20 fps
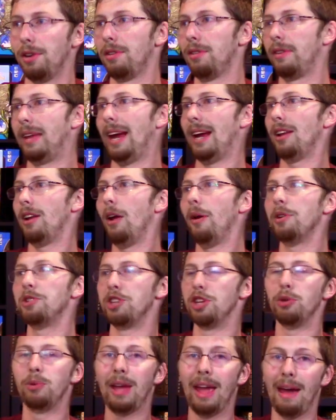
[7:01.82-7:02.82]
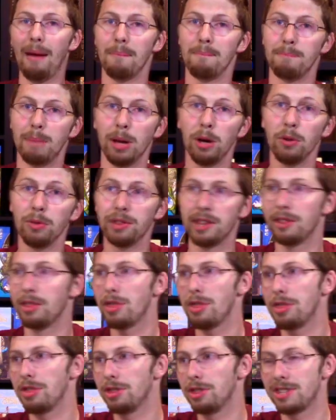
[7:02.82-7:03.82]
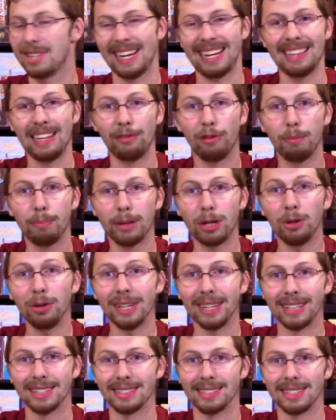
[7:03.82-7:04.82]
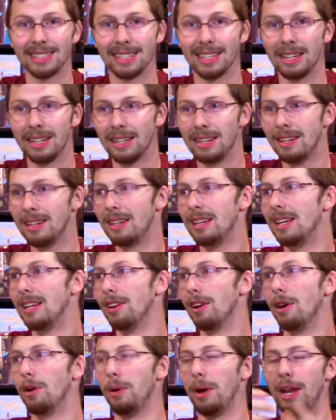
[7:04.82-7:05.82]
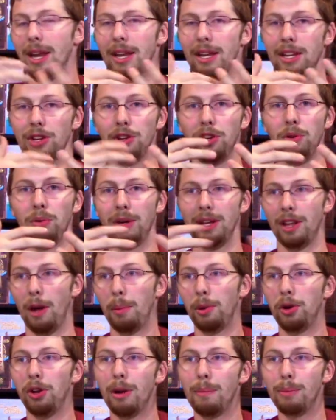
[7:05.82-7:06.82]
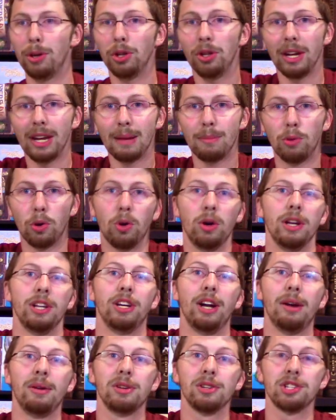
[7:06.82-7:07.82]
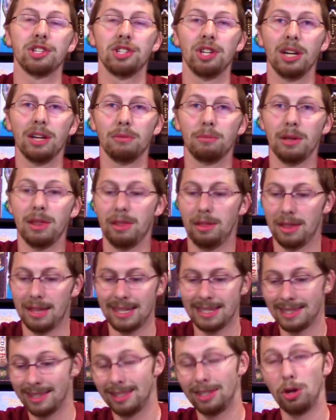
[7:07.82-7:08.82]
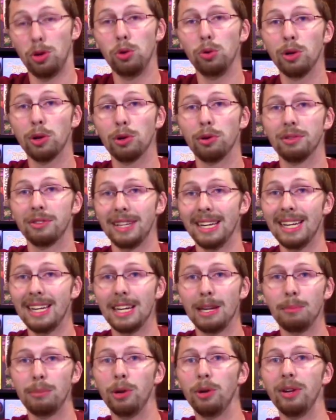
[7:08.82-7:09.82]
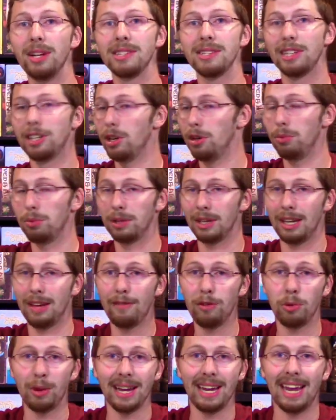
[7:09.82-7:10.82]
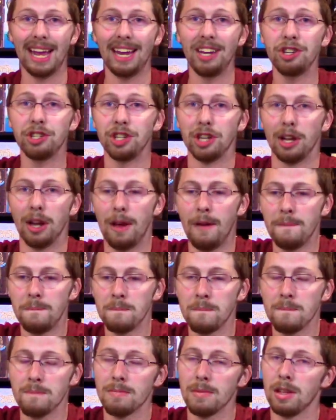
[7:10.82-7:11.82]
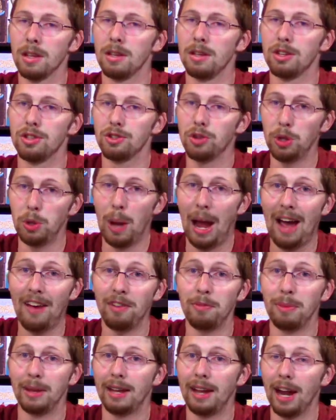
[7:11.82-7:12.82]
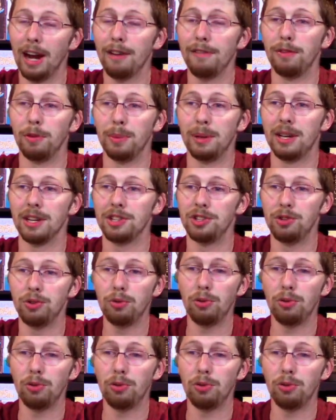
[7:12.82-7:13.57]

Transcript: technology, you can't build the second level buildings, and you don't get the opportunity to build anymore, and now you're stuck with these 2 little dinky buildings that don't give you any engine. So you have to be careful, because you